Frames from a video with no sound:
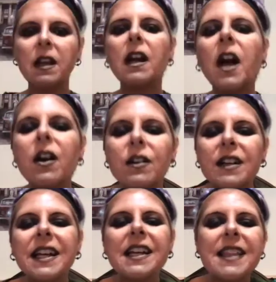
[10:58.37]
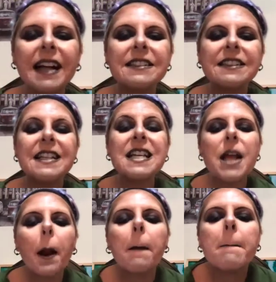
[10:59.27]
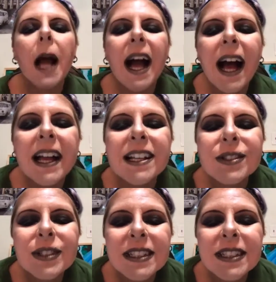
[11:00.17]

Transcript: Okay, that's it. I can really